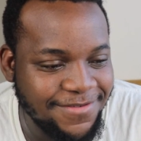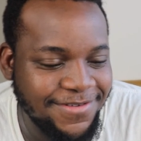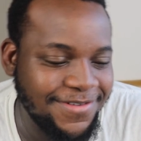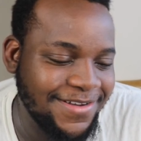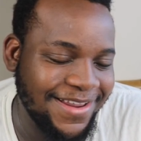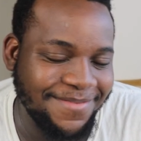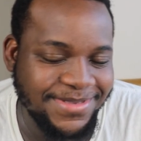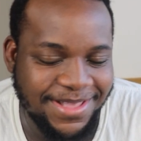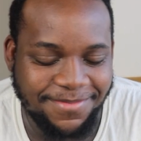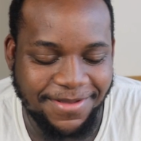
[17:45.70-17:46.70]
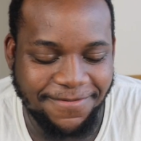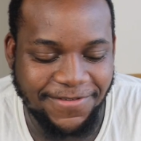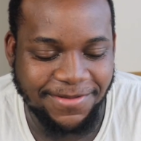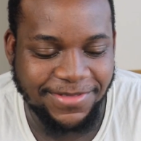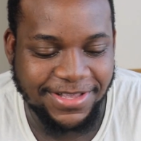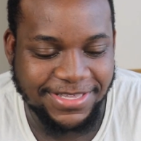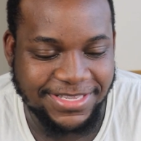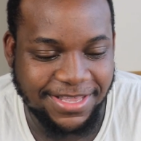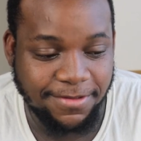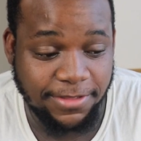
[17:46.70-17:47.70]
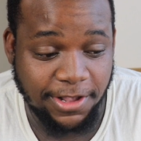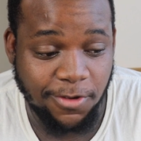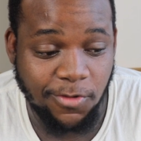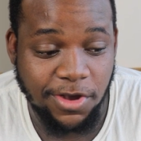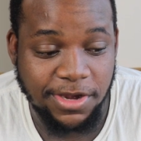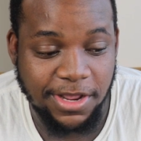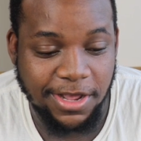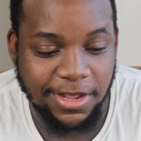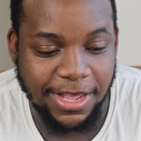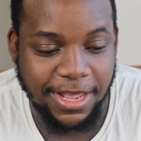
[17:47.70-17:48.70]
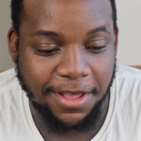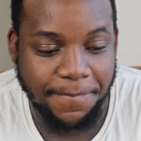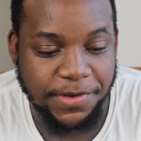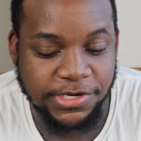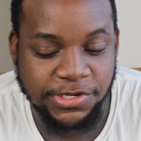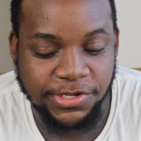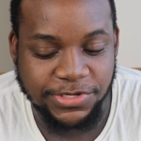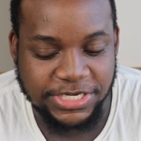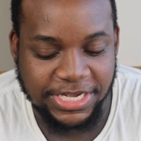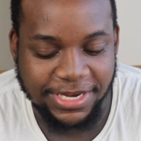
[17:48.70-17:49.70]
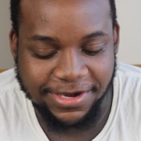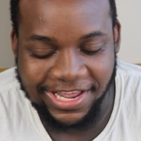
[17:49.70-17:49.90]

Okay, let me stop playing before them niggas see. Nigga, what? I'll, I'll punch you your shit.